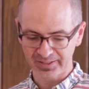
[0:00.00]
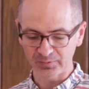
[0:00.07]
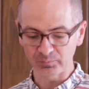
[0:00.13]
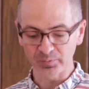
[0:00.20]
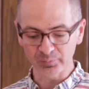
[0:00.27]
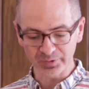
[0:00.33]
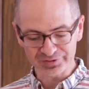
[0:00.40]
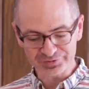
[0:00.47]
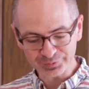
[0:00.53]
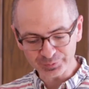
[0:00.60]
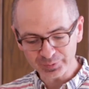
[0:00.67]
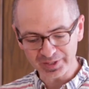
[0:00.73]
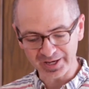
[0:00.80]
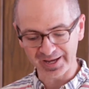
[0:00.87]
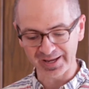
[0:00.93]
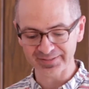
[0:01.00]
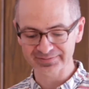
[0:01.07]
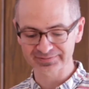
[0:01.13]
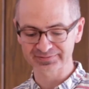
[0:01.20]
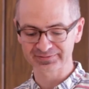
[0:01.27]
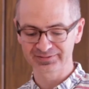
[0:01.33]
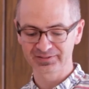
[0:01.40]
And when we do
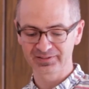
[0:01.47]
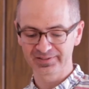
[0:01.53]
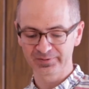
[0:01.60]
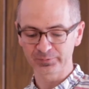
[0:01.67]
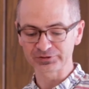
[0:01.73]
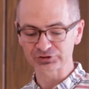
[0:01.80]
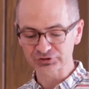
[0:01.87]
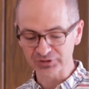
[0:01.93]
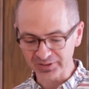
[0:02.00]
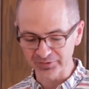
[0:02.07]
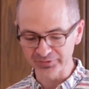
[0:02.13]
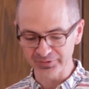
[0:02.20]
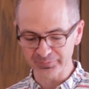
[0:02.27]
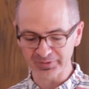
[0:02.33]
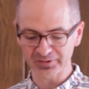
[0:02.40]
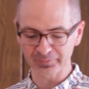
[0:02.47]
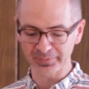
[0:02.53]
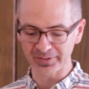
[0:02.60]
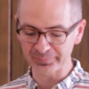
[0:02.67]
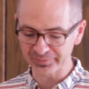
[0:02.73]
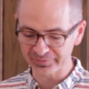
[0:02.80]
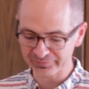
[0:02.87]
that, we struggle to be the
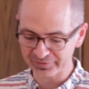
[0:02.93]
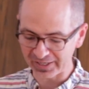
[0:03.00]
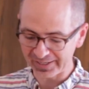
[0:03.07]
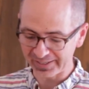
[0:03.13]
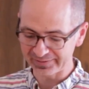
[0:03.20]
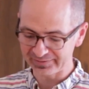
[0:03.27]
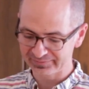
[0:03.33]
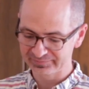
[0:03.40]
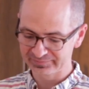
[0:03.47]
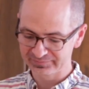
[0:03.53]
people of God.